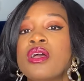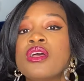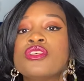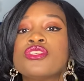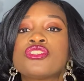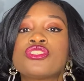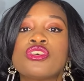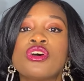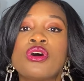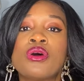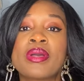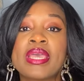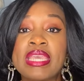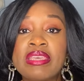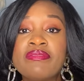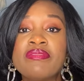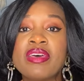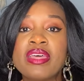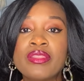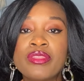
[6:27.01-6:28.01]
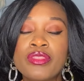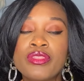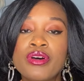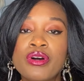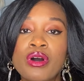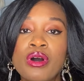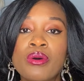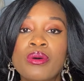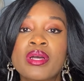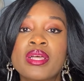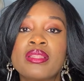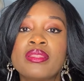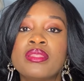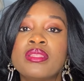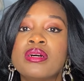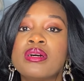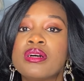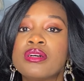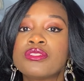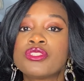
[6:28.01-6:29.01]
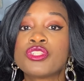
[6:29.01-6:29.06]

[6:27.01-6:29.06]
So even though the